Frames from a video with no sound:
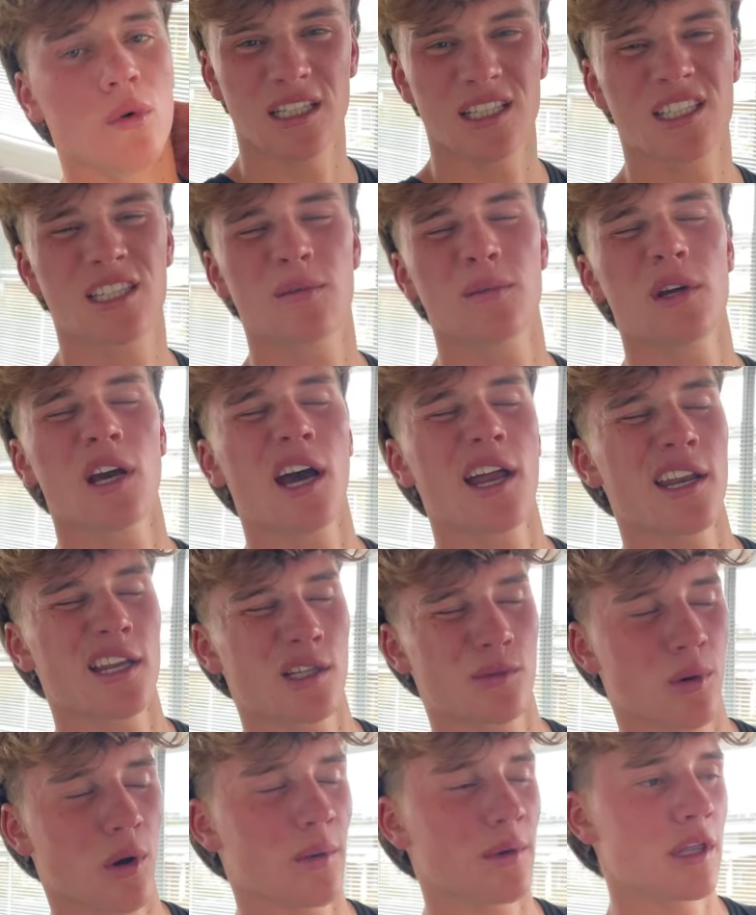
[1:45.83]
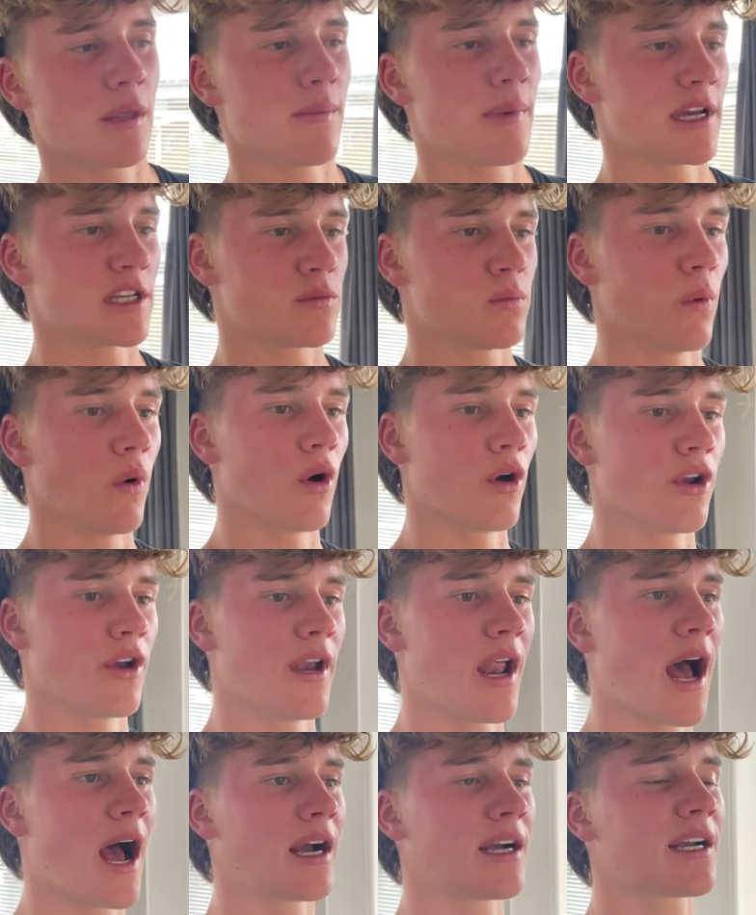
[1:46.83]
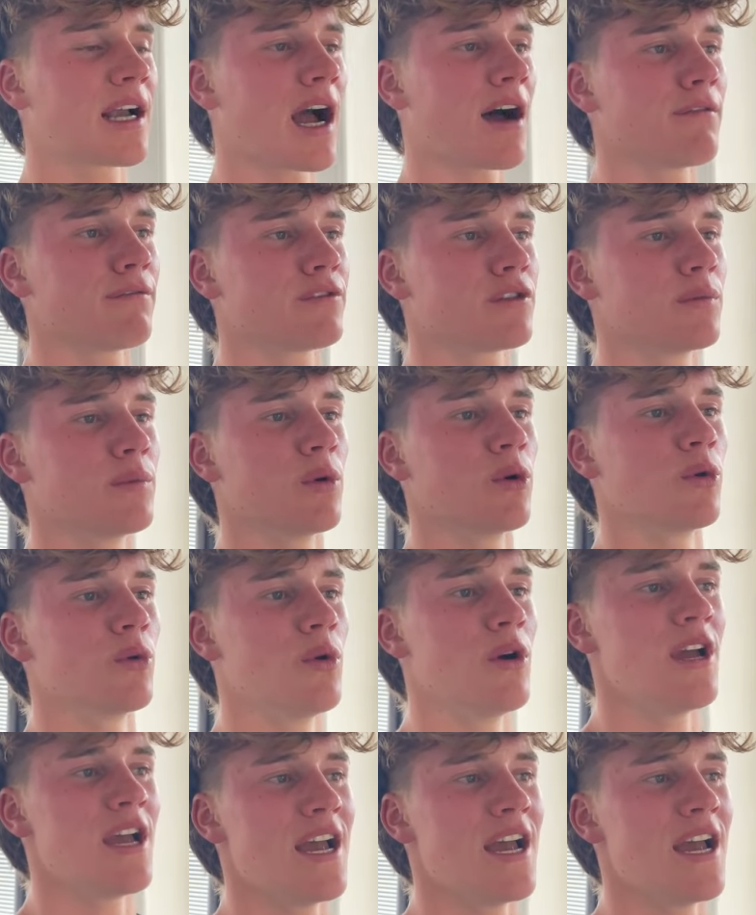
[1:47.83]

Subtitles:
Stimulating is probably the best word, and uncomfortable,